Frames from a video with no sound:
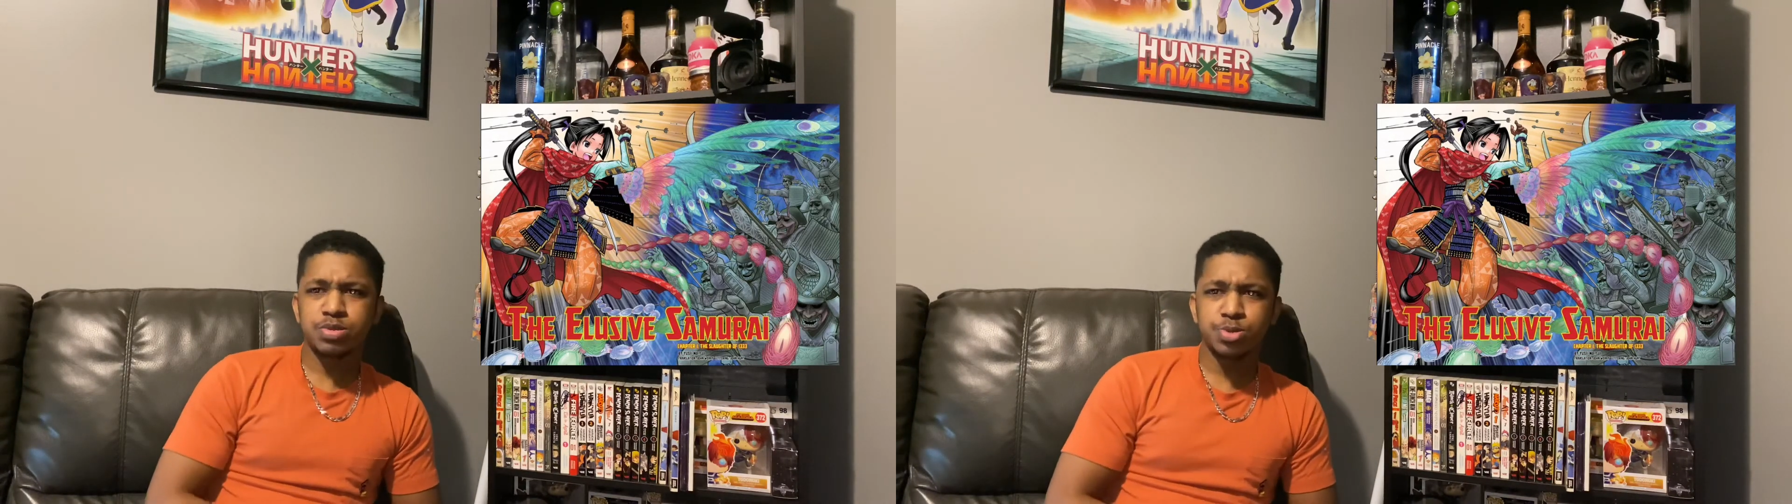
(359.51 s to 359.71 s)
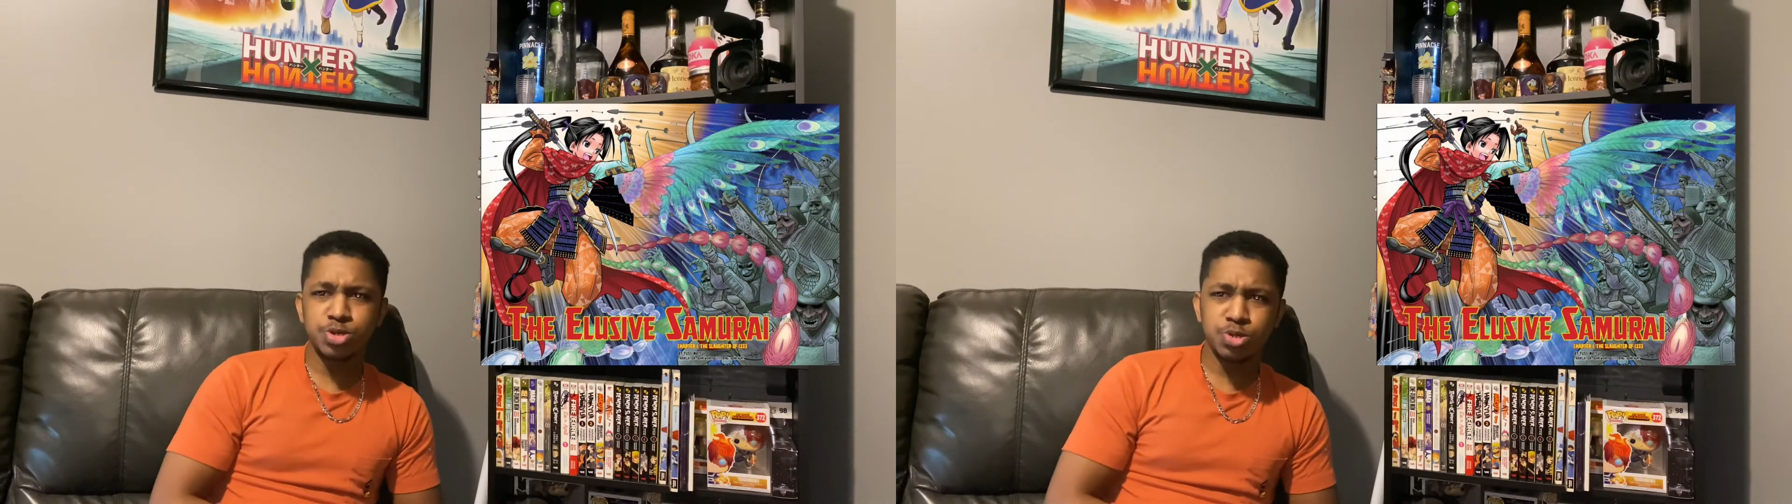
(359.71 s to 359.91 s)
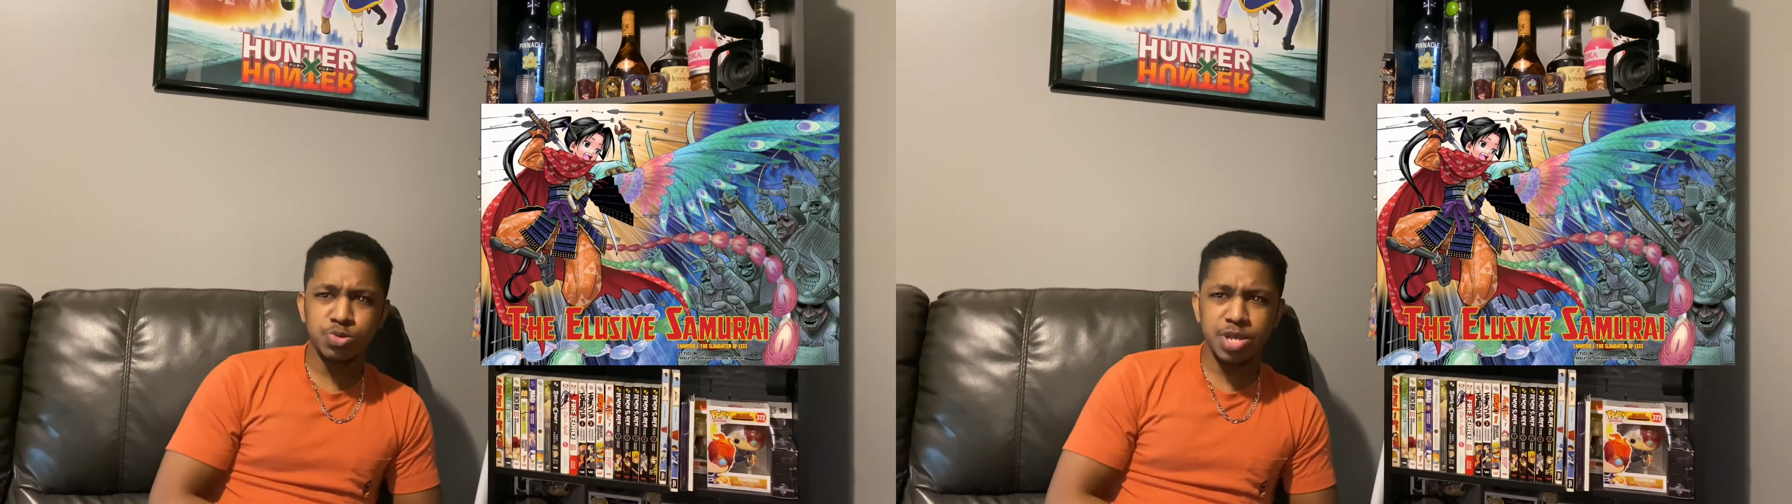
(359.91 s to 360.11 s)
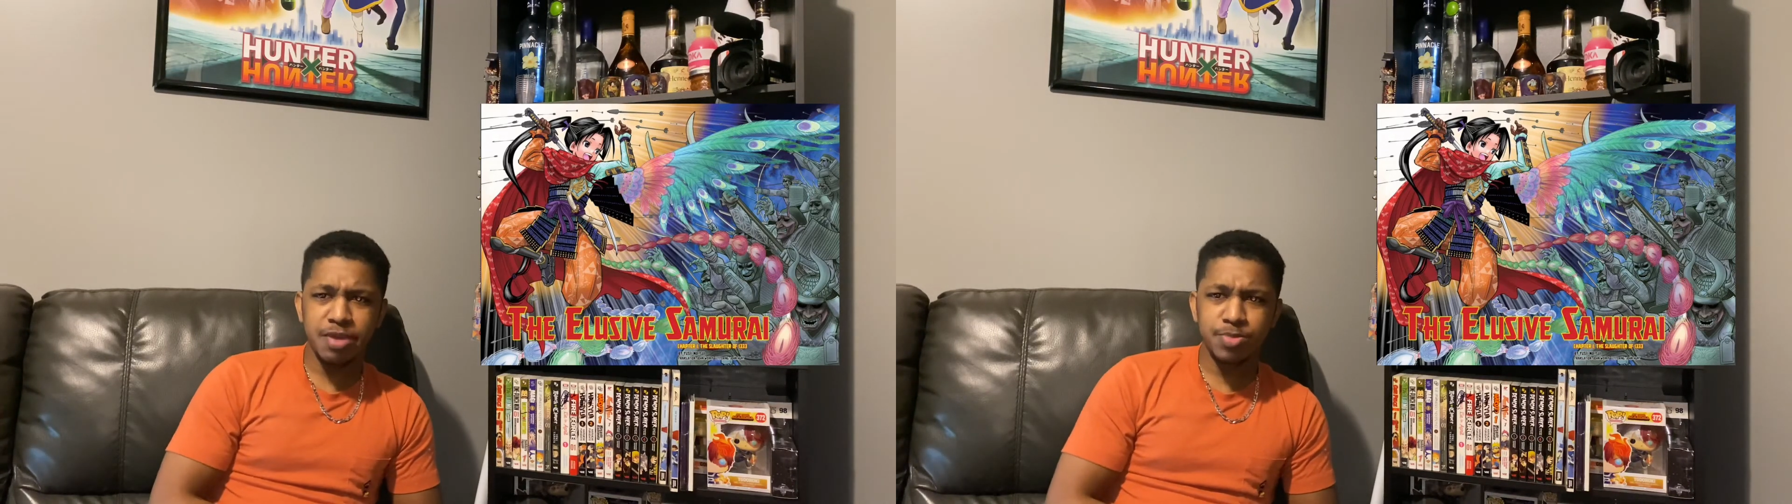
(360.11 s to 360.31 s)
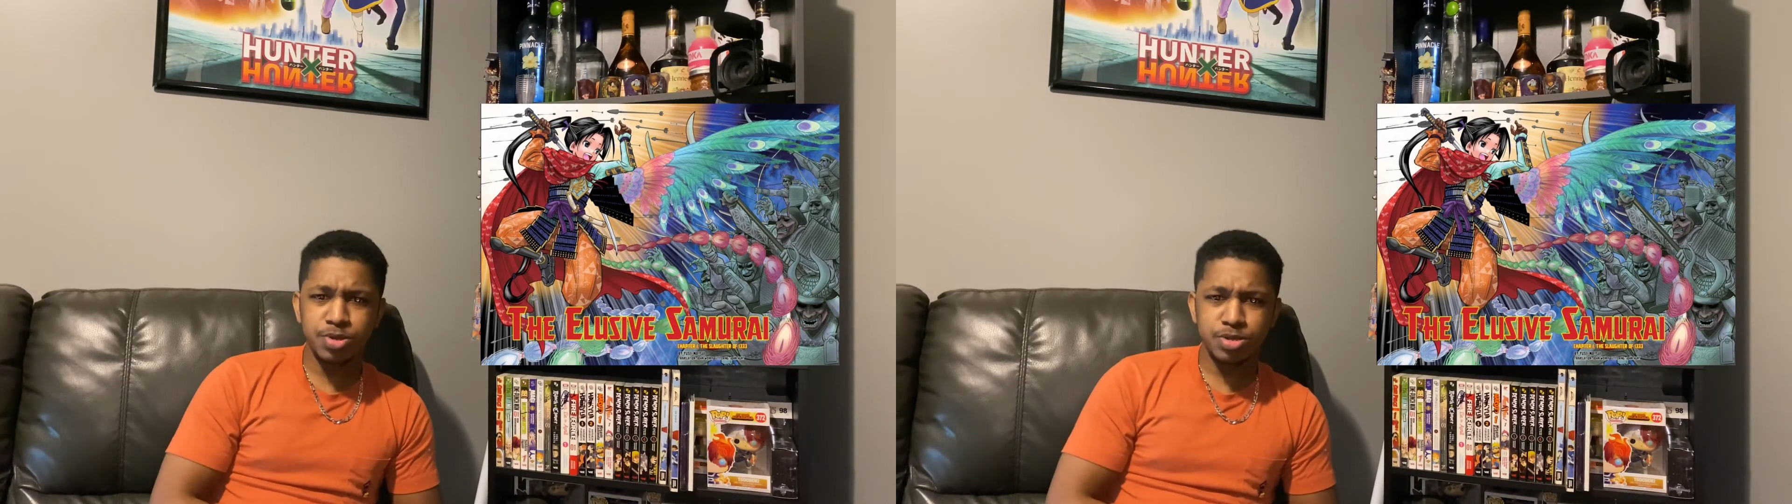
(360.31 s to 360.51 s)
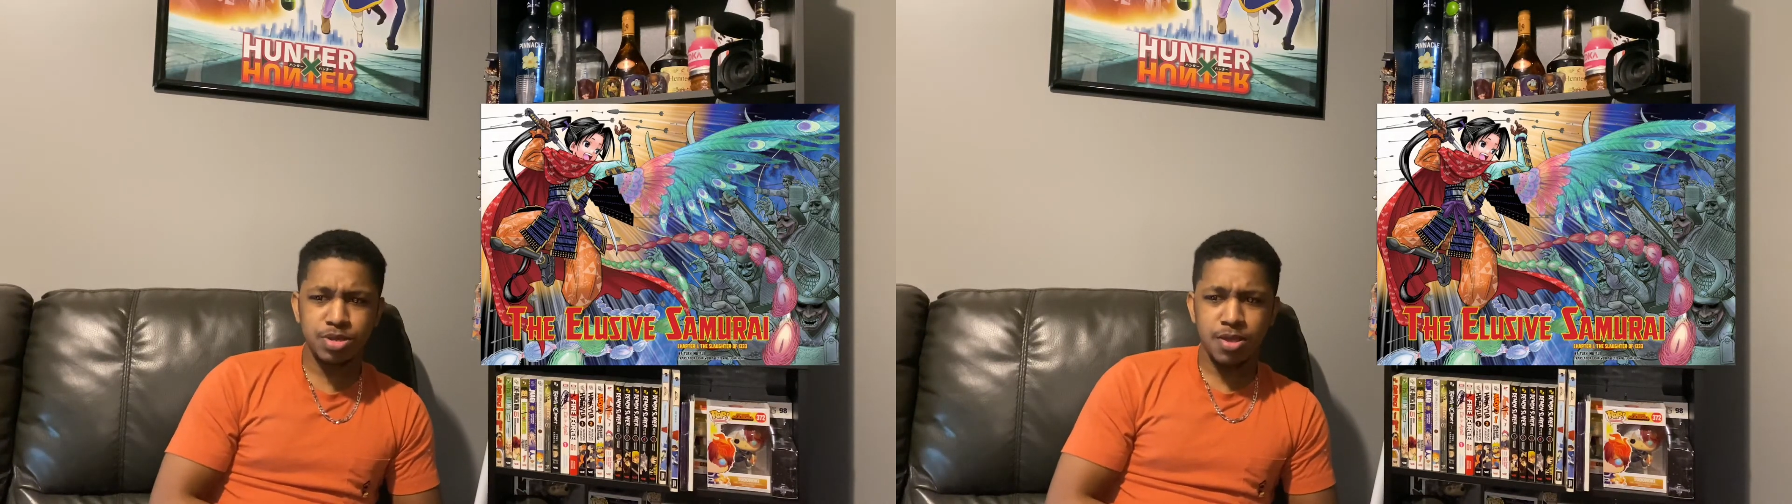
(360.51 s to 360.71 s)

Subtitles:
the first 2 chapters.